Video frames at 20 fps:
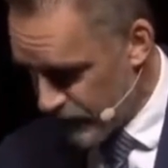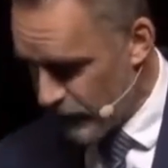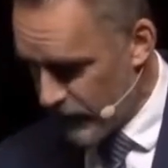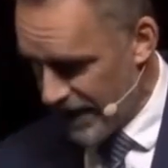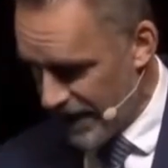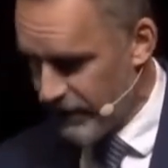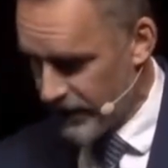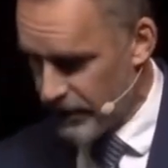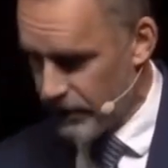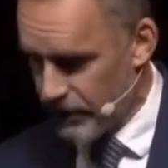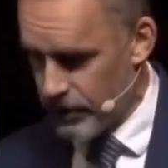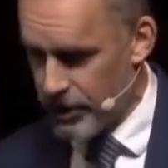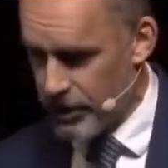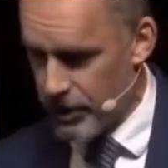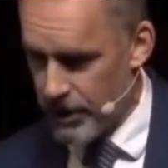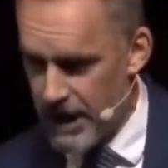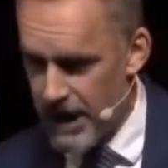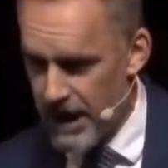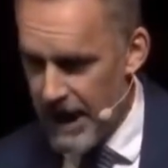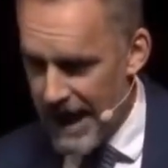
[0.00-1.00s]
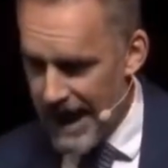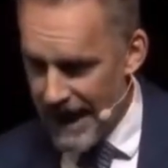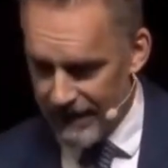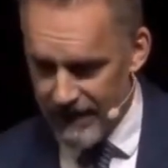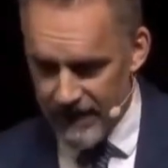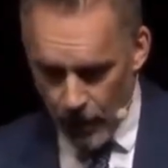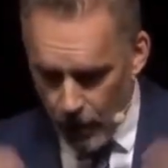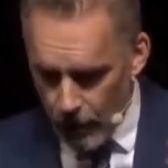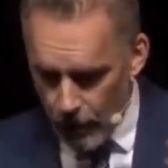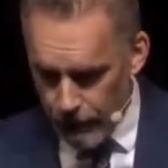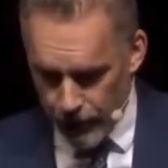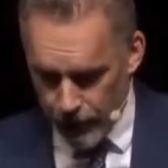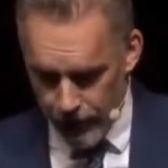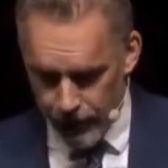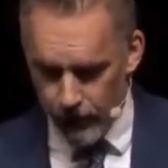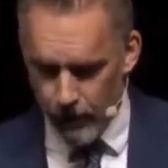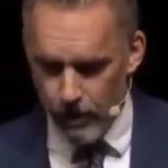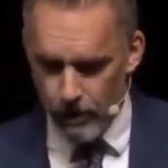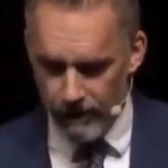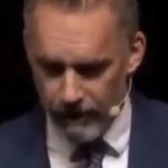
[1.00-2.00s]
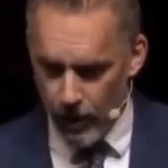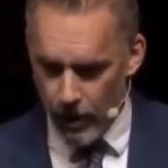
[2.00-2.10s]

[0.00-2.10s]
revolution, and the overthrowing